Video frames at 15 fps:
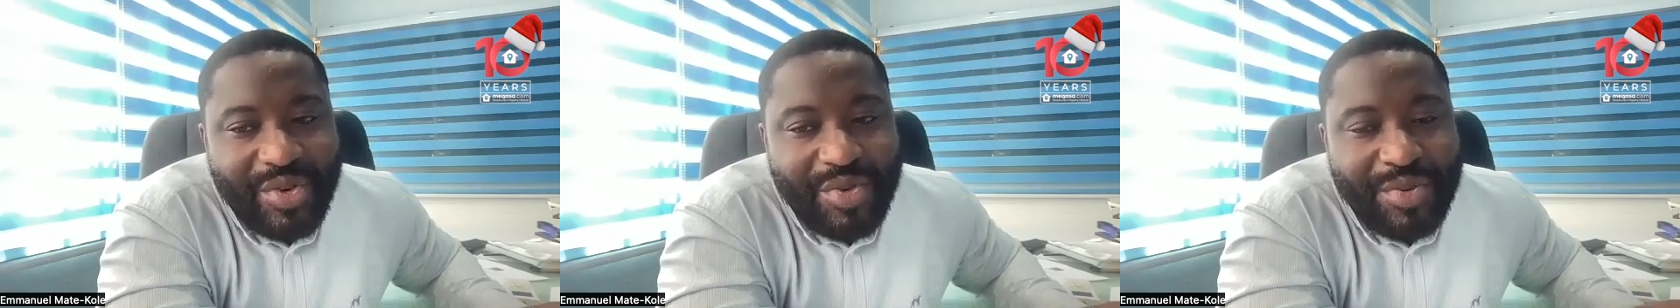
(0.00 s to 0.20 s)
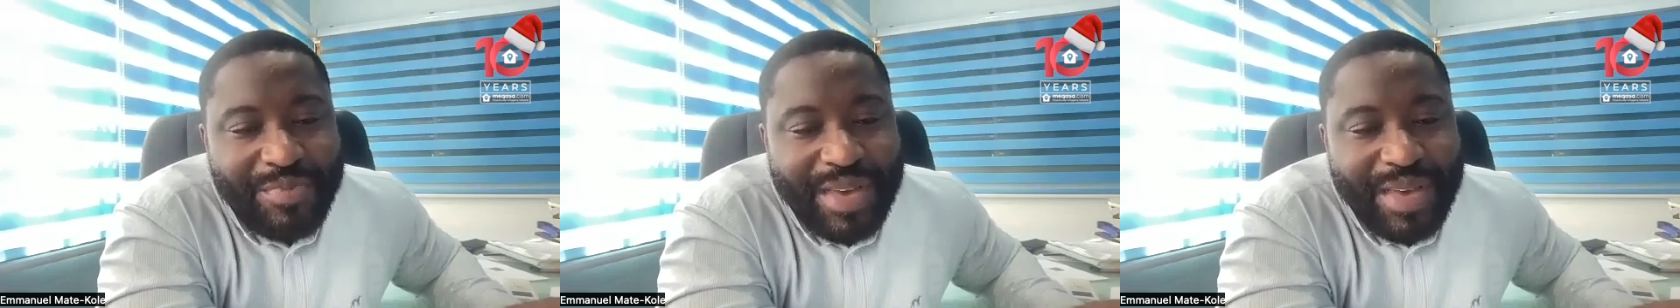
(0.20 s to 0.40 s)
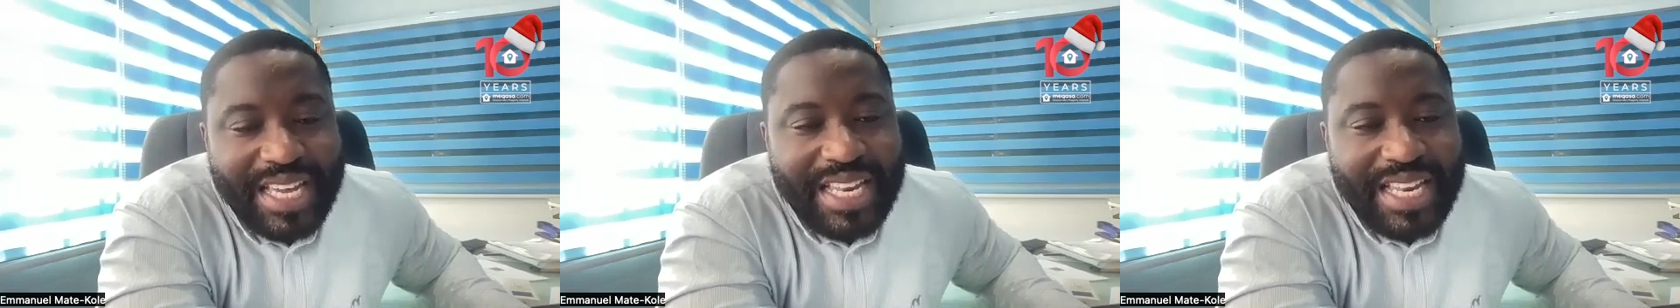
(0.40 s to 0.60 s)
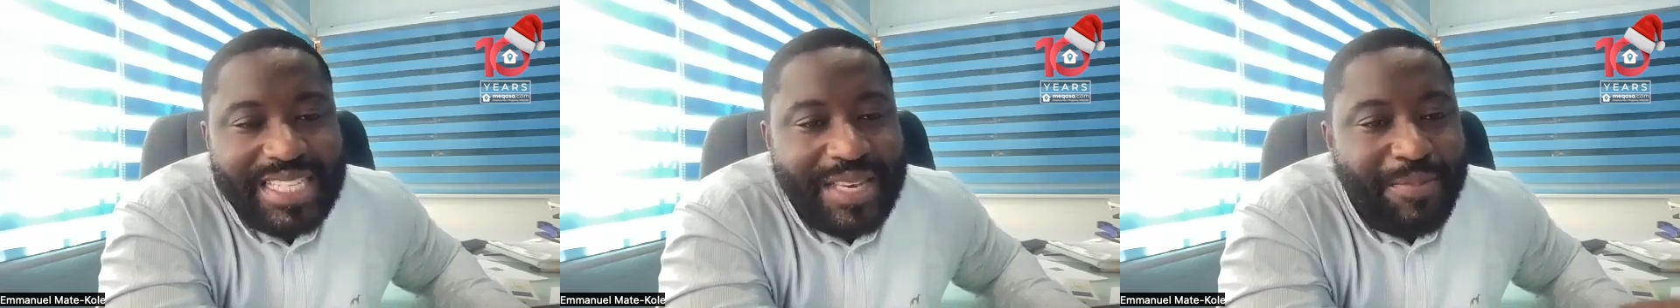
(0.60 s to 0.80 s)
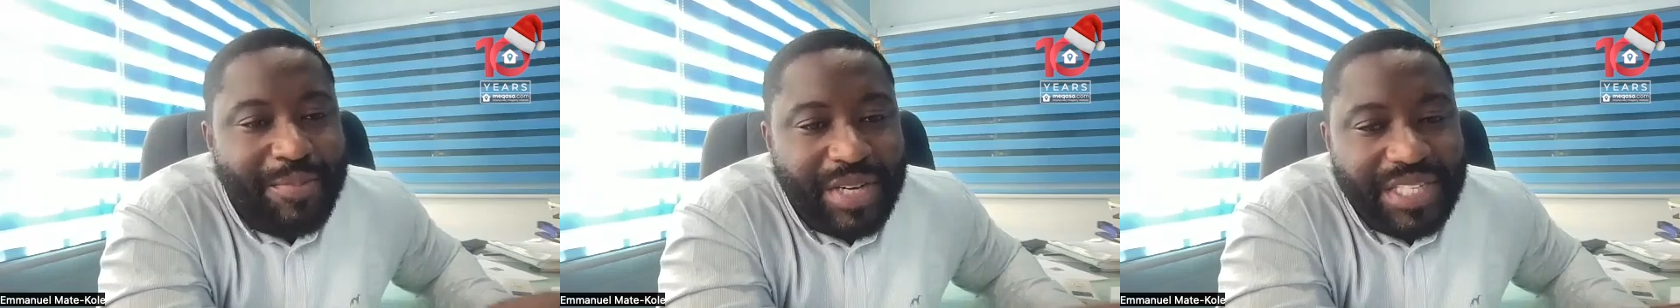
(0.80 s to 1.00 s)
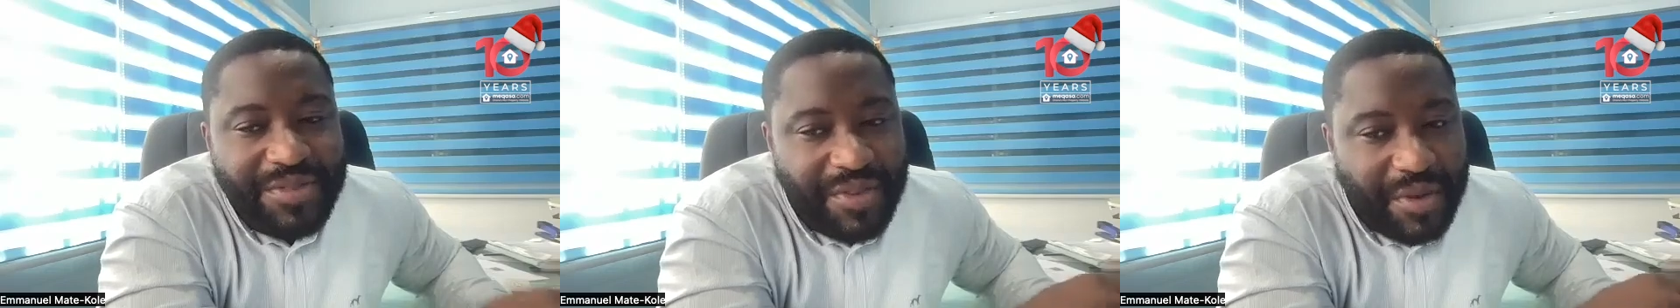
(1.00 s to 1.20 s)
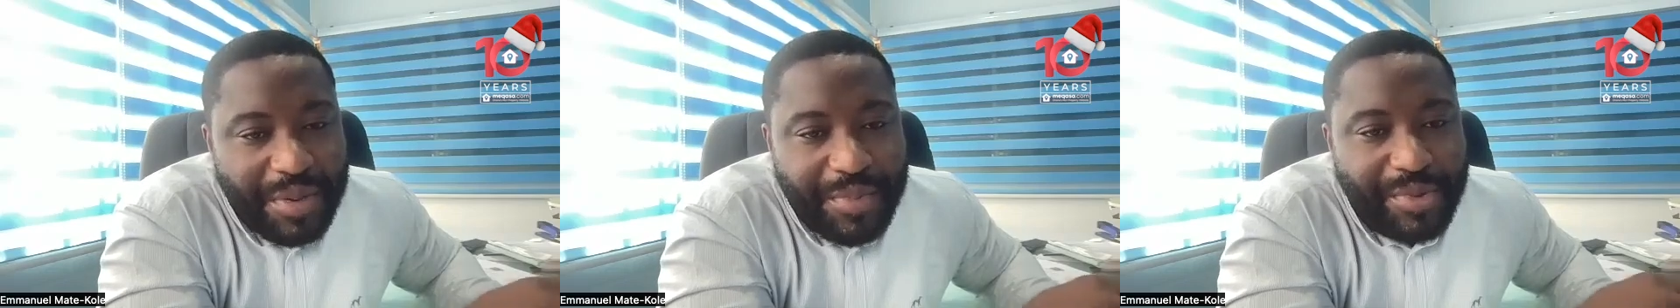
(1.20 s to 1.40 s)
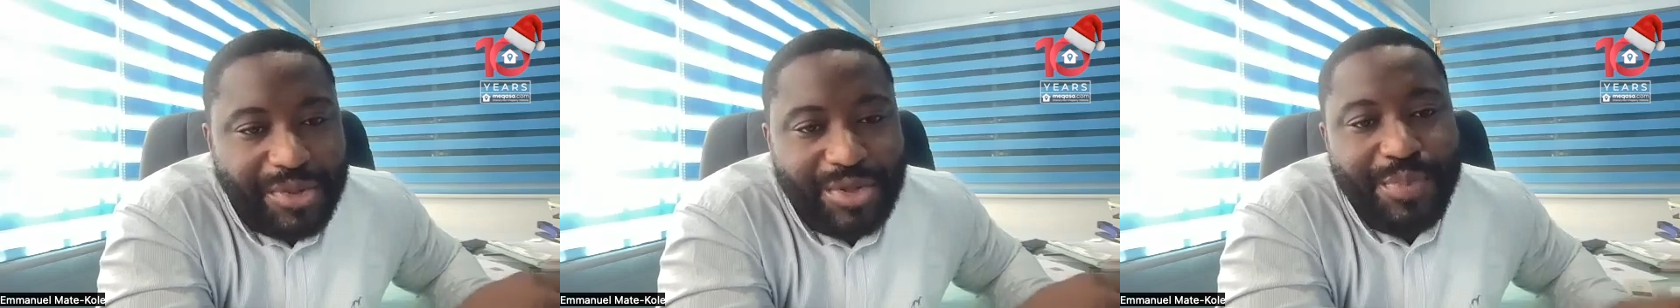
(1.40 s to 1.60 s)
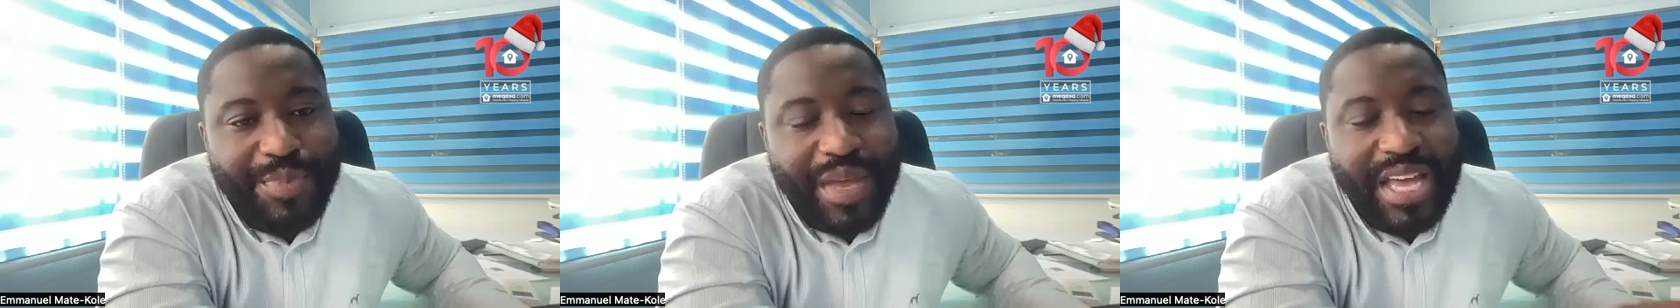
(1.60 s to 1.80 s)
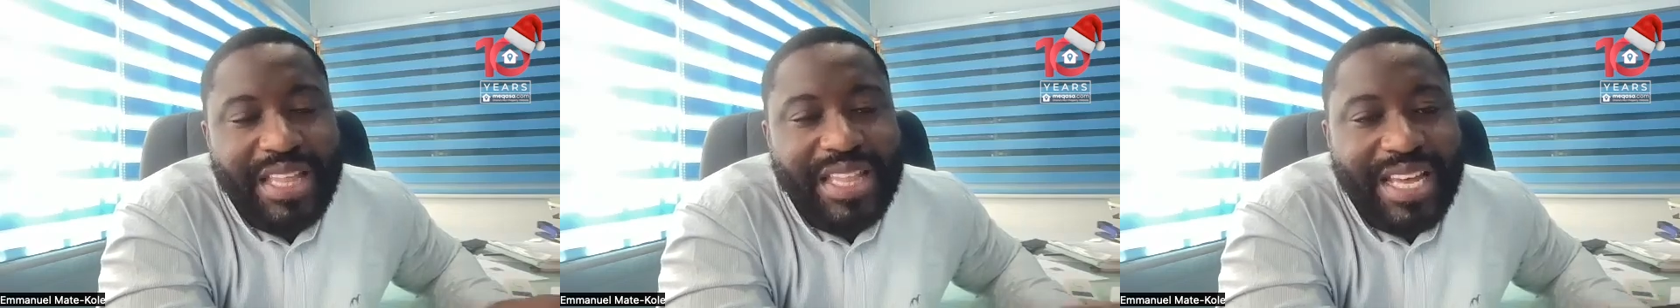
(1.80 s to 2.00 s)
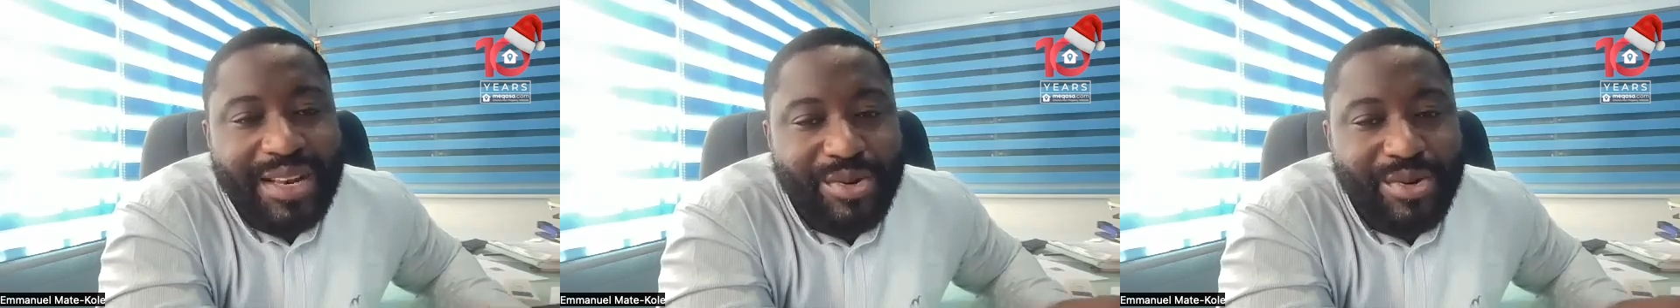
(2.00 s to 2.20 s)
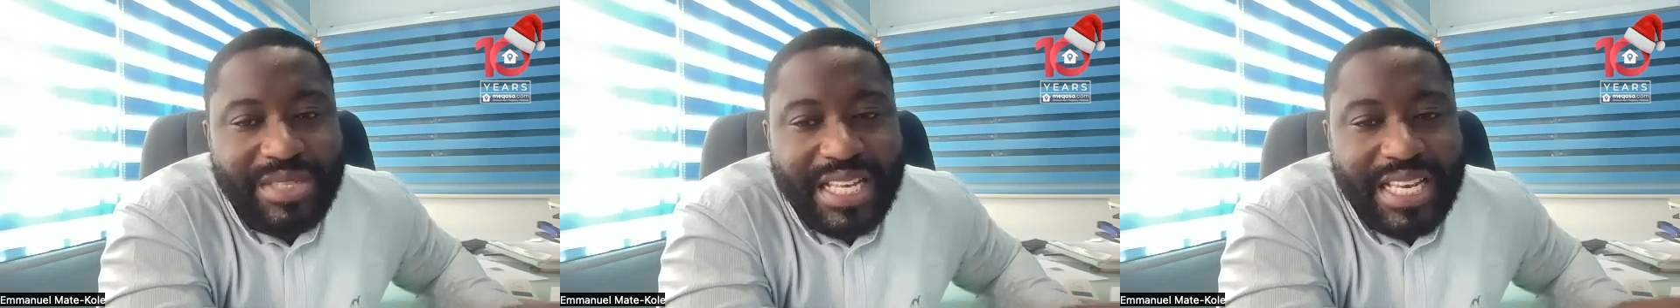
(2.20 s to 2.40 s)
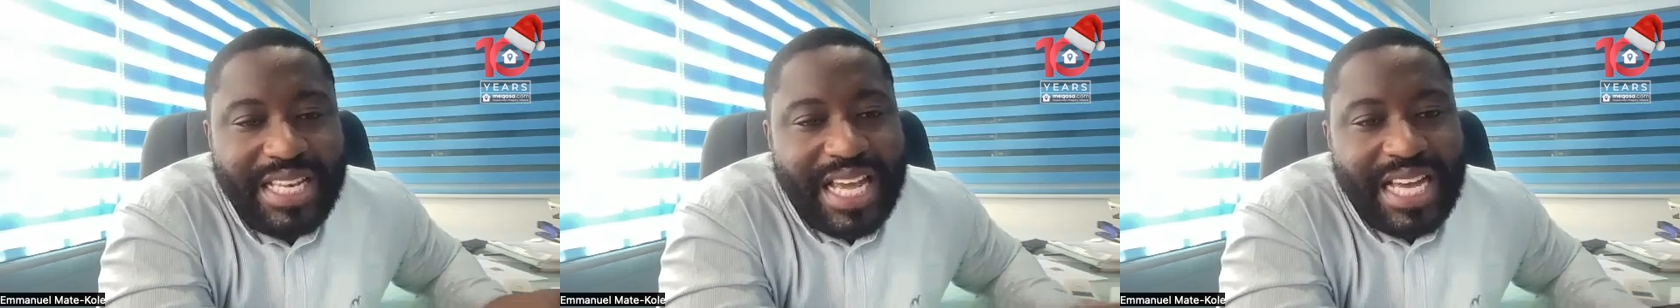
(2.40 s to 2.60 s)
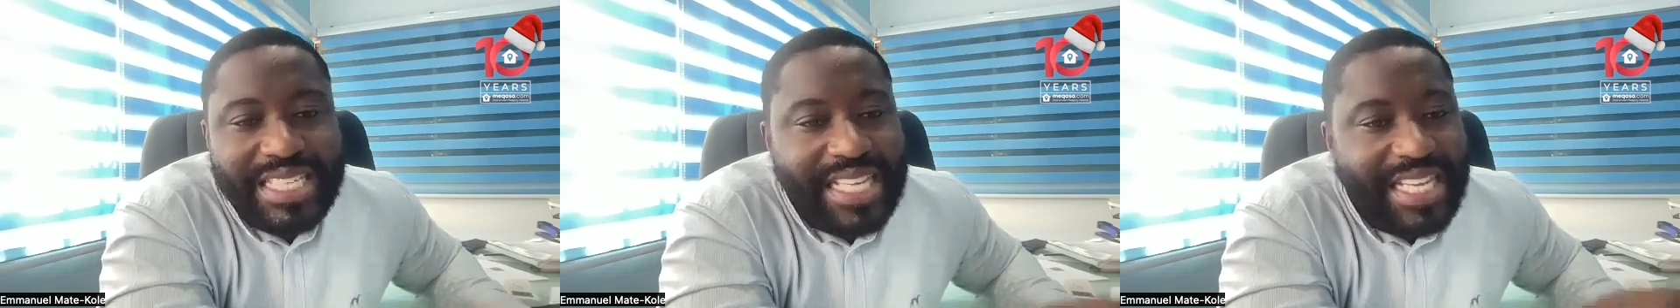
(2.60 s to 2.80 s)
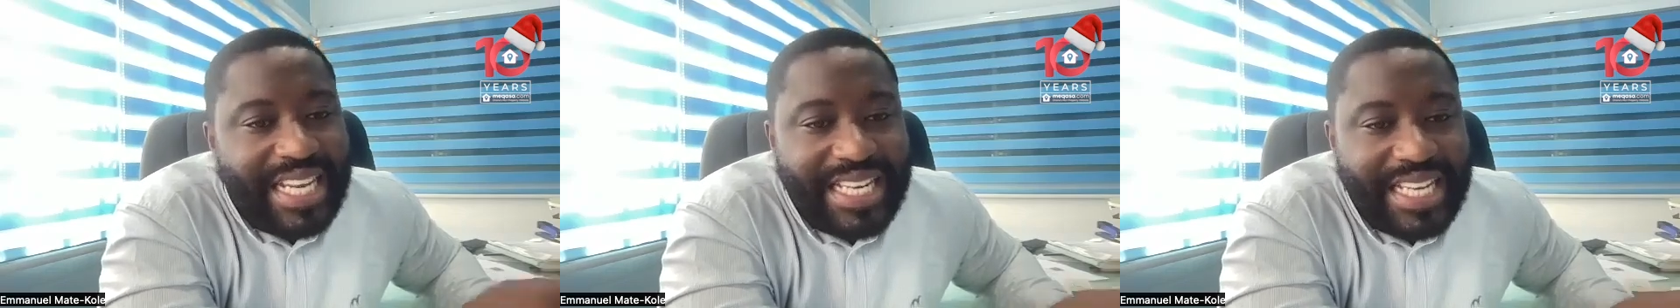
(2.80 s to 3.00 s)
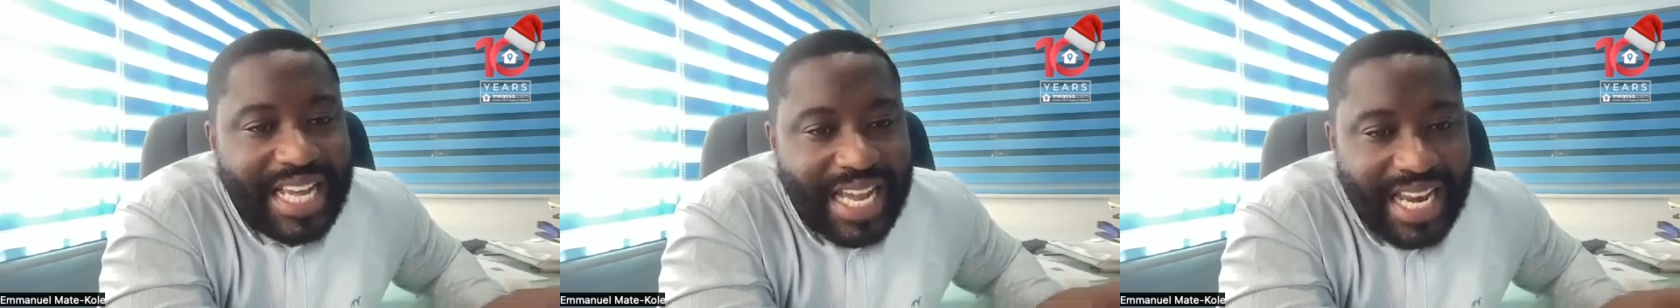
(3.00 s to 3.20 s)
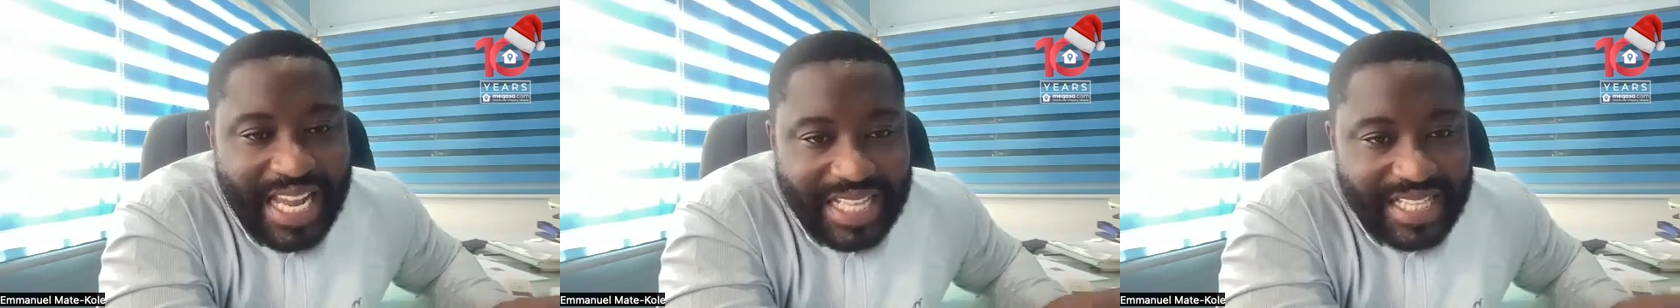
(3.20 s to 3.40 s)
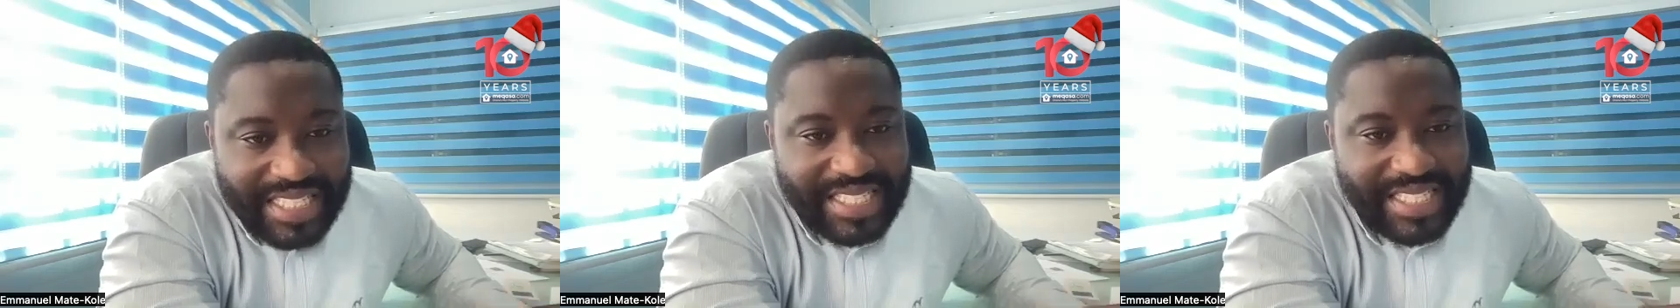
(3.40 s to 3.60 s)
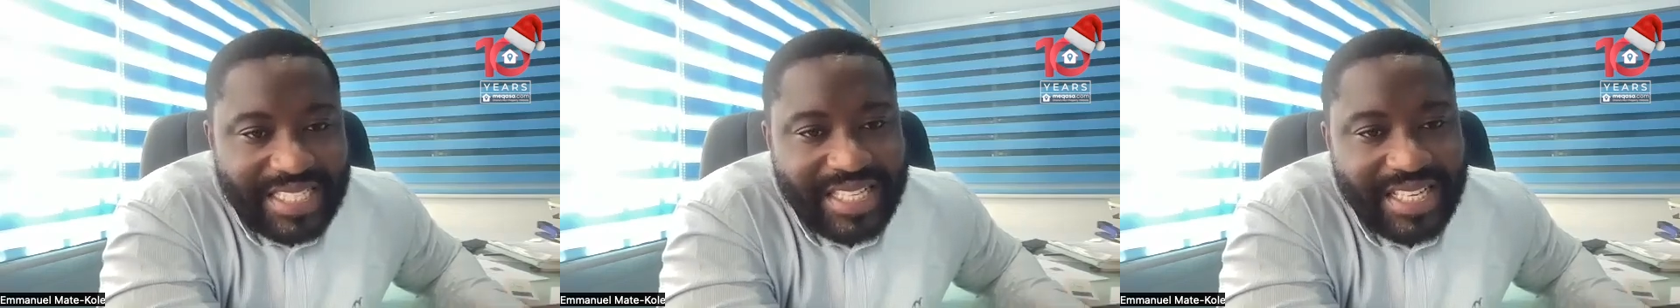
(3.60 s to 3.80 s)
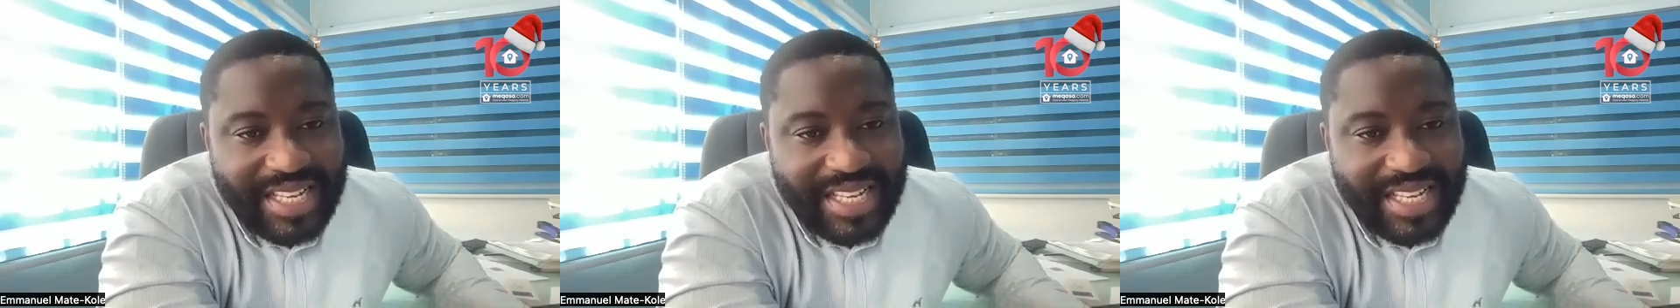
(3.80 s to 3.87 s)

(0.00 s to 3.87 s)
making it impossible for people to pay, and then they'll say they are selling their lands.